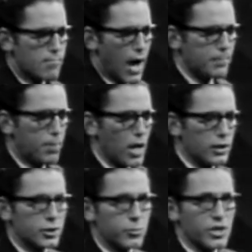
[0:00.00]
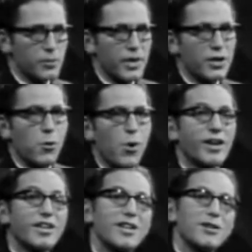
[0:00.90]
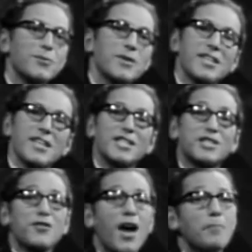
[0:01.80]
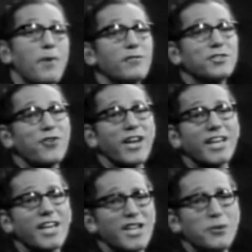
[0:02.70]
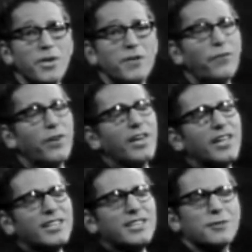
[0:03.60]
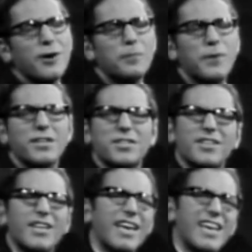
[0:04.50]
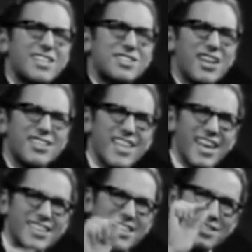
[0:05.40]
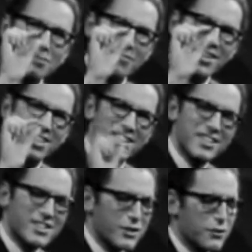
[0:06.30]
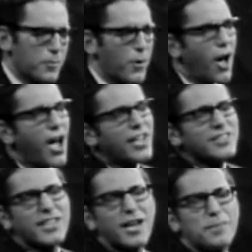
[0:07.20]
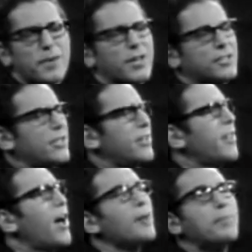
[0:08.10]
My pulse will be quickening with each drop of strychnine we feed to a pigeon. It just takes a smidgen to poison a pigeon in the